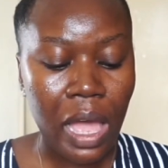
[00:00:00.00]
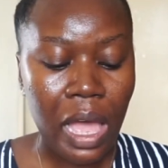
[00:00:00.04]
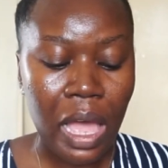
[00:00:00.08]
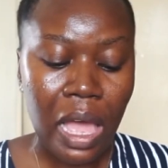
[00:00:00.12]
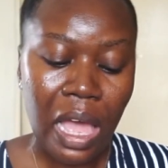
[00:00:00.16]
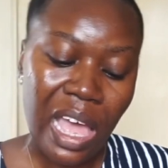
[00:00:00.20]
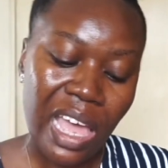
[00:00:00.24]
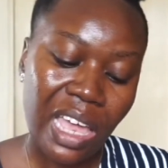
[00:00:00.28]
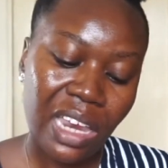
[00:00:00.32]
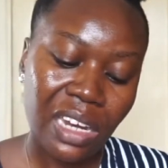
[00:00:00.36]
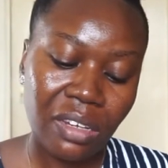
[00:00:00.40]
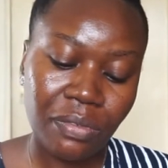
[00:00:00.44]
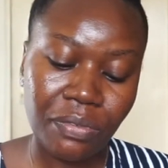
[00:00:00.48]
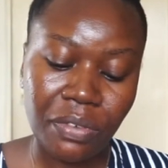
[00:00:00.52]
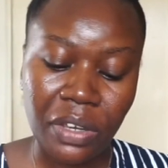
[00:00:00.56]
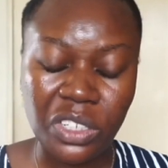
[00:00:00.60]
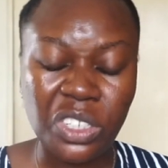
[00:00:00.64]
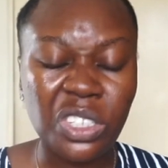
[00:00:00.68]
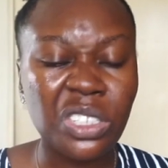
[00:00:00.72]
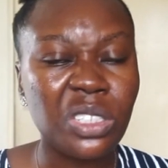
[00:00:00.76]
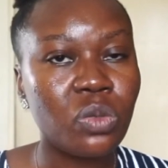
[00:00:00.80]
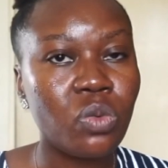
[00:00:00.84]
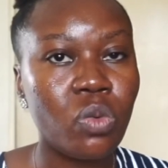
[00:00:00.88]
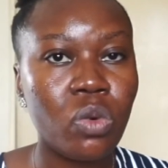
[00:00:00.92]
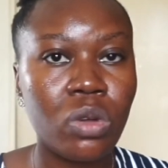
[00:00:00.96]
And if I
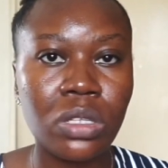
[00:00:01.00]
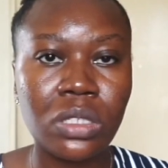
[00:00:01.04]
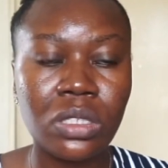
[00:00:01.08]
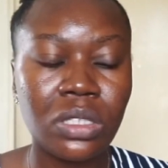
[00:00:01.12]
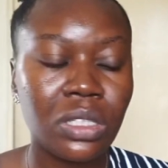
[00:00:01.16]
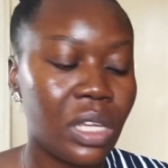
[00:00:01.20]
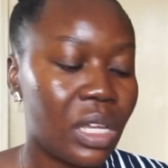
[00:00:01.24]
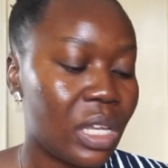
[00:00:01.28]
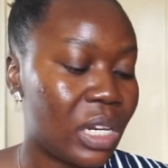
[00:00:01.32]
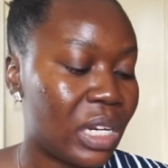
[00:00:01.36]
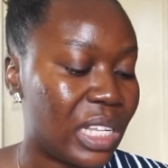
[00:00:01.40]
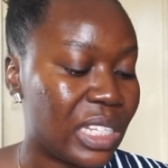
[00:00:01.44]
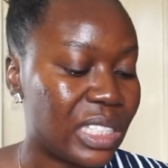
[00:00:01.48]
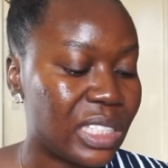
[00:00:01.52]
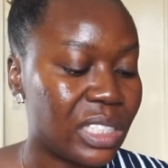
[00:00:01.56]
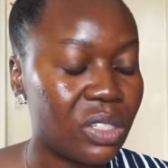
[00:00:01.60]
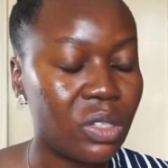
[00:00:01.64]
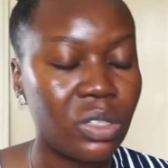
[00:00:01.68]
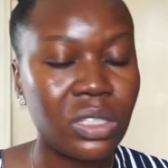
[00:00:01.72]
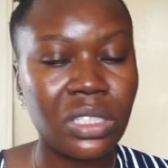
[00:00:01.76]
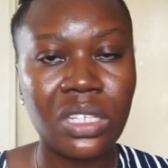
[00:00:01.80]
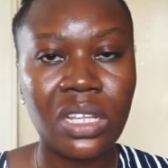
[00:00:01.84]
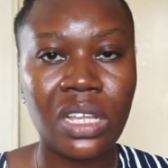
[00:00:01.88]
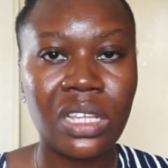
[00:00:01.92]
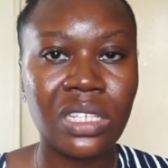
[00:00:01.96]
just want an
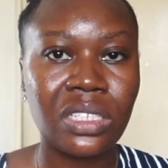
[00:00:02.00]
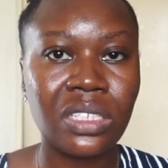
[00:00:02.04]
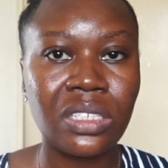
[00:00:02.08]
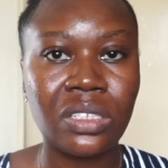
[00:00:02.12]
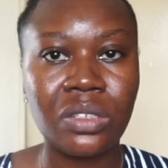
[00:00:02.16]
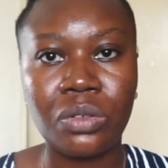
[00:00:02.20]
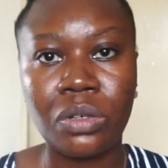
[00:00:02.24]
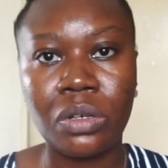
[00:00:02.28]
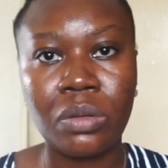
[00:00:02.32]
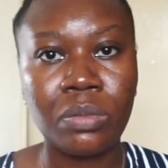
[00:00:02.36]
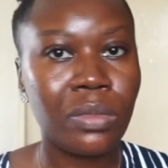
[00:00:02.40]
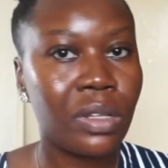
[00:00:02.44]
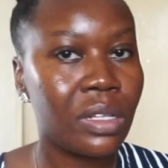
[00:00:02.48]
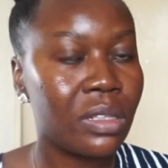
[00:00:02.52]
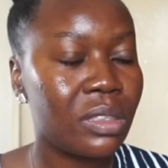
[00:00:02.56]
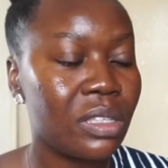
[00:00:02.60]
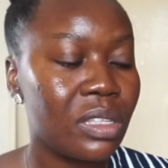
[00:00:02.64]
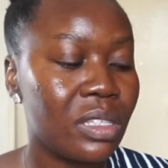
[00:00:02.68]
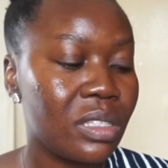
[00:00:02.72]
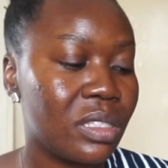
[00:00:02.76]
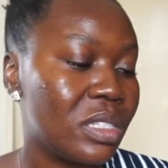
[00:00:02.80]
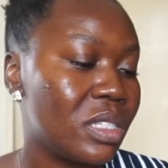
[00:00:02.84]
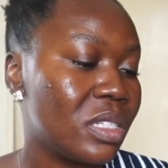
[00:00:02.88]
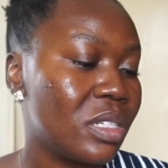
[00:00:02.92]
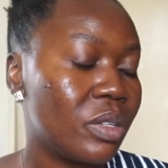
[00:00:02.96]
antioxidant serum, nothing
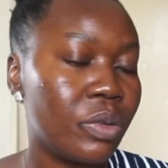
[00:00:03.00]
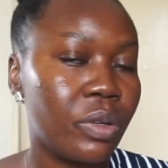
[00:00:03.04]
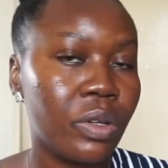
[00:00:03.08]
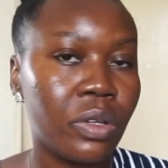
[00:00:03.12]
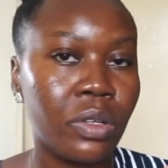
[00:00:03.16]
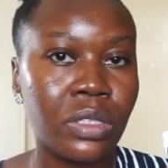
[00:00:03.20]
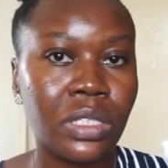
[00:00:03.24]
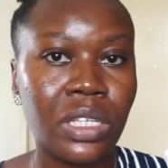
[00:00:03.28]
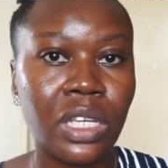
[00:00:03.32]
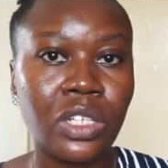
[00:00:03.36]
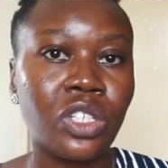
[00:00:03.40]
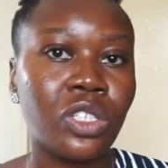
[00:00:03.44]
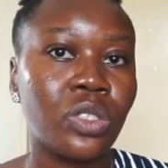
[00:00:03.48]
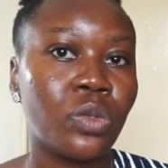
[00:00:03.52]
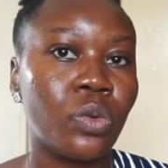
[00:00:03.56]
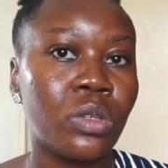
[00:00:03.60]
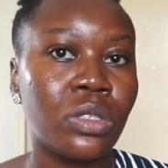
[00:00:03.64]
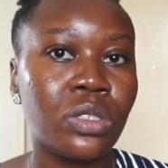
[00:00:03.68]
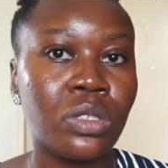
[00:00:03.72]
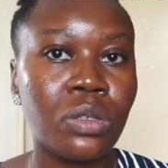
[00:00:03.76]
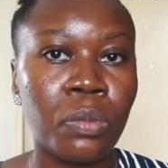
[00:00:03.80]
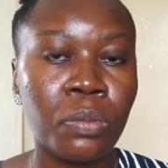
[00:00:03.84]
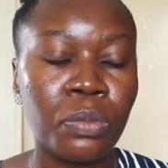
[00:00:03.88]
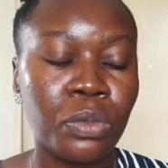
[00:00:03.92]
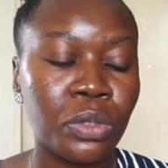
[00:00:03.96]
serious, I just want
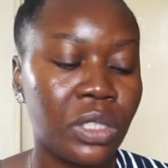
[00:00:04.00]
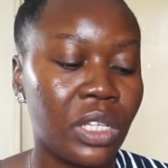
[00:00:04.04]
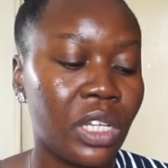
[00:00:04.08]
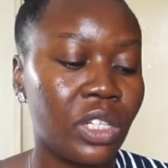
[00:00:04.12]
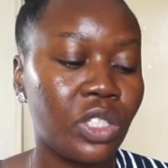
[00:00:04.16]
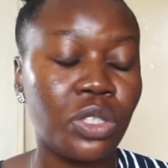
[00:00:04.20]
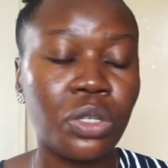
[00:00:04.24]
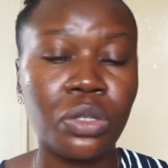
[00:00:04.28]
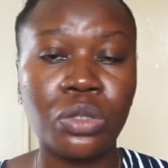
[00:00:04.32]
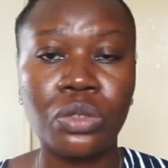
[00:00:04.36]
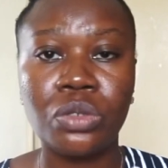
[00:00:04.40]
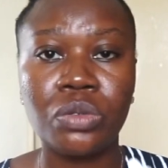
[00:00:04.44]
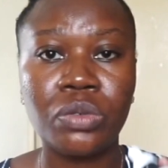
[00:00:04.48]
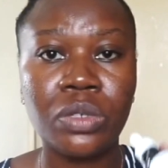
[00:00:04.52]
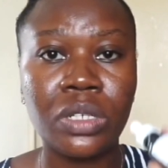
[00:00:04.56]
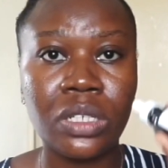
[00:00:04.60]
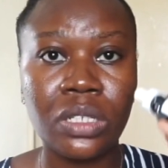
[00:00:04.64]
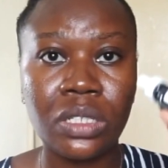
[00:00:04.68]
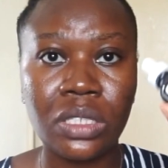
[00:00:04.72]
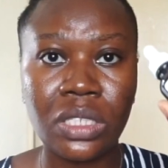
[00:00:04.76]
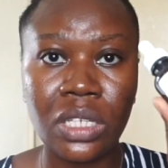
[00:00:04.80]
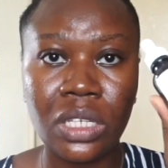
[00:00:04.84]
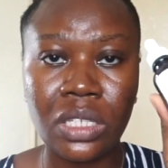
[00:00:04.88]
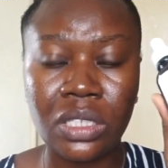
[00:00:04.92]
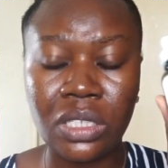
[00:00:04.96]
some protection during the
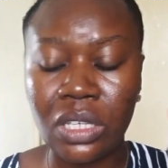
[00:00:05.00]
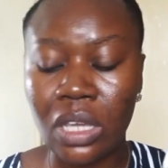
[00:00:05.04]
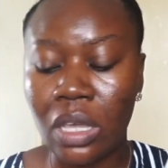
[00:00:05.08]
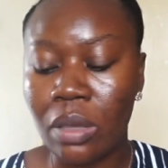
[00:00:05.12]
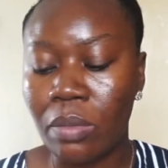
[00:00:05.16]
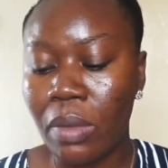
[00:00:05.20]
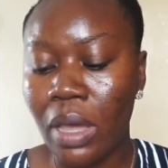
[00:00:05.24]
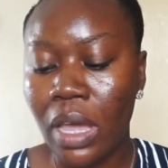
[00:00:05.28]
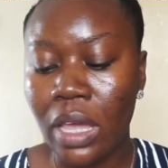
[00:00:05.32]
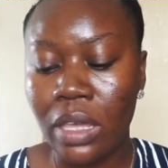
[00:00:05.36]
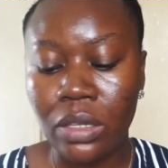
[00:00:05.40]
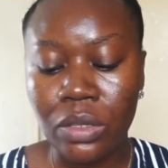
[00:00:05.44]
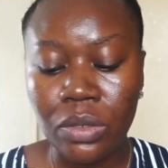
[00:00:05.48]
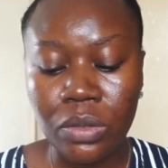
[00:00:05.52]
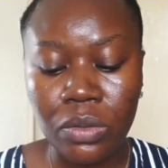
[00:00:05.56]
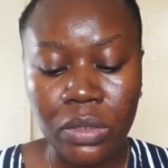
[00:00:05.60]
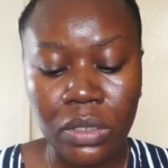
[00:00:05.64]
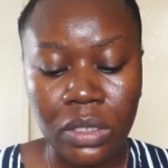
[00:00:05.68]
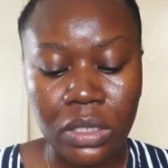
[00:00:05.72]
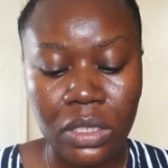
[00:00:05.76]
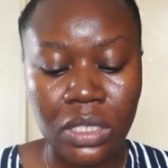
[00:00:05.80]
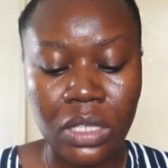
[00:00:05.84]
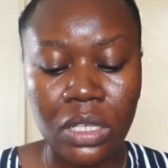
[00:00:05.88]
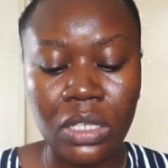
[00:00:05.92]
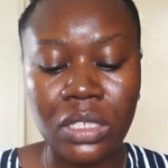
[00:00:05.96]
daytime, I use
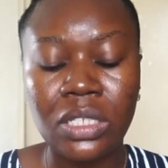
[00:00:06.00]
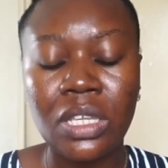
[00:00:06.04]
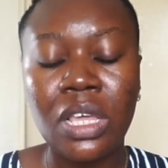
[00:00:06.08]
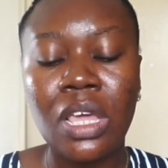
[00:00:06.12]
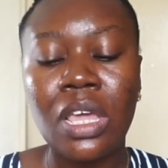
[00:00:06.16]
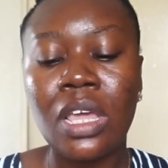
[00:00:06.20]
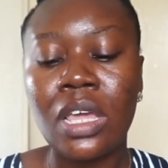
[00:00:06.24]
this.